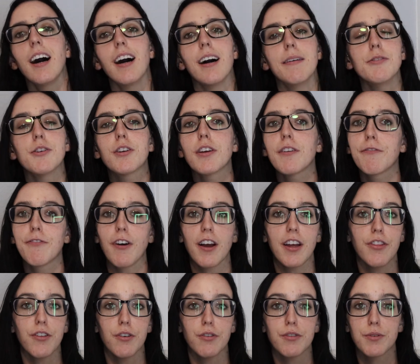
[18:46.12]
You can
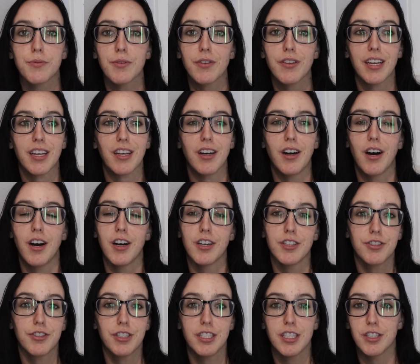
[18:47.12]
find those for like
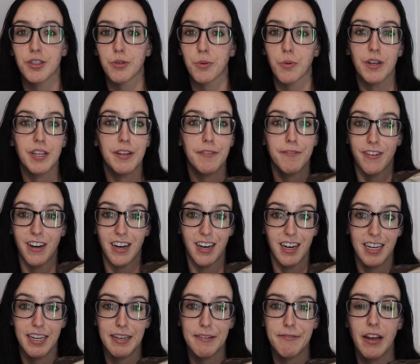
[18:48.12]

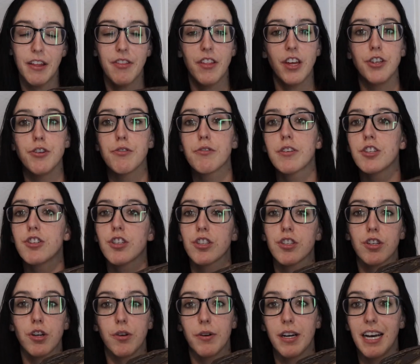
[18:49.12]
$125, and then you can
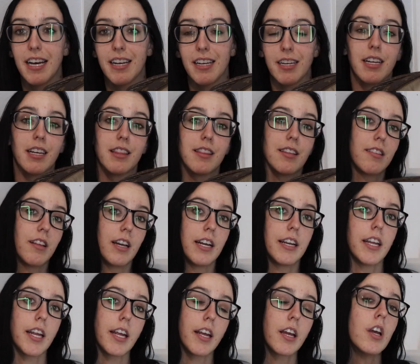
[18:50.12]
just go ahead and get the
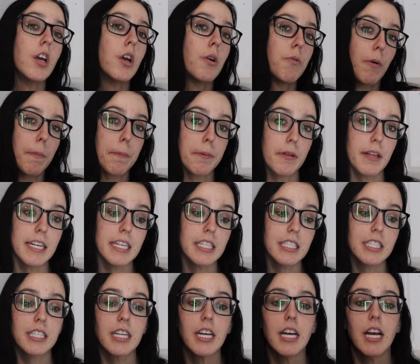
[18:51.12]
lining
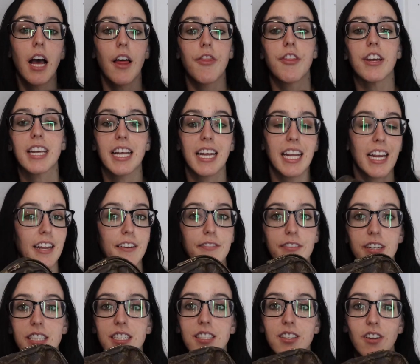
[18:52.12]
replaced. The
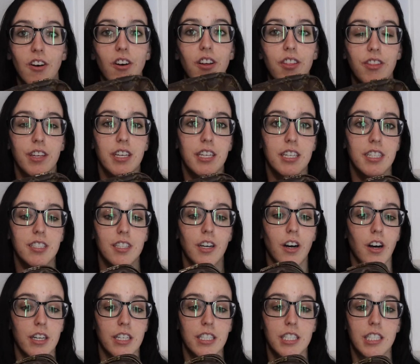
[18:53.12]
canvas on this
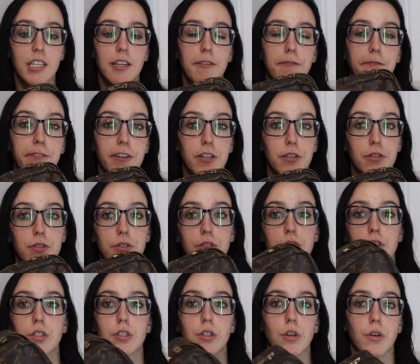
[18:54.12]
honestly
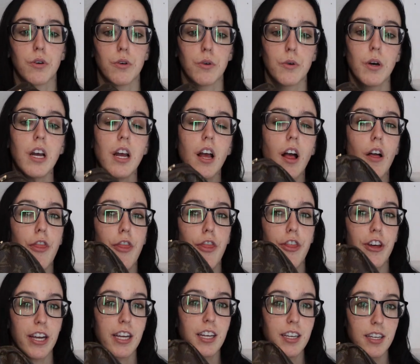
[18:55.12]
feels so
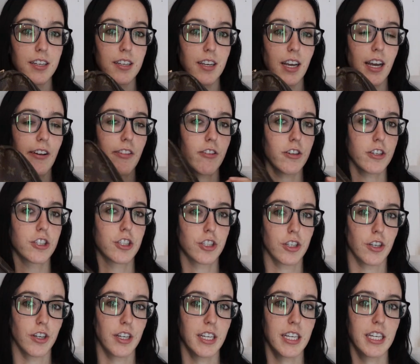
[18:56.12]
thick and
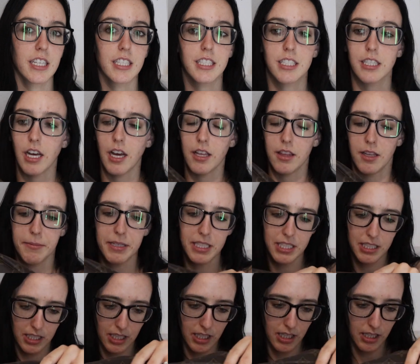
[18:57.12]
luxurious. Let me
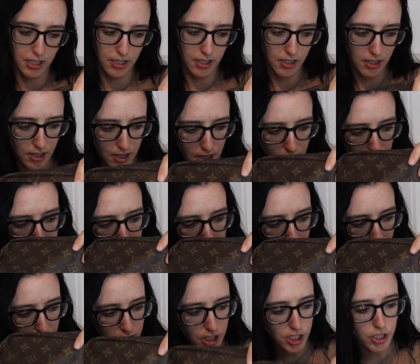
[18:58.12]
see.
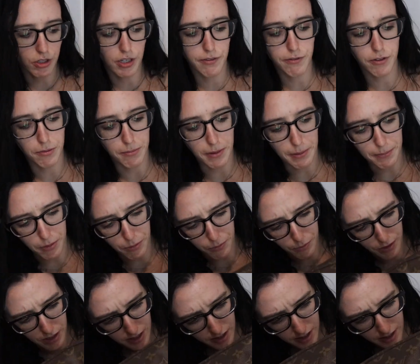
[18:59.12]
I actually don't even remember
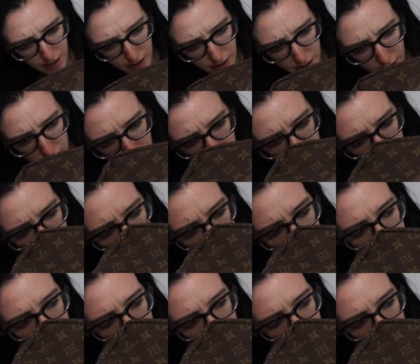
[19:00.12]
what year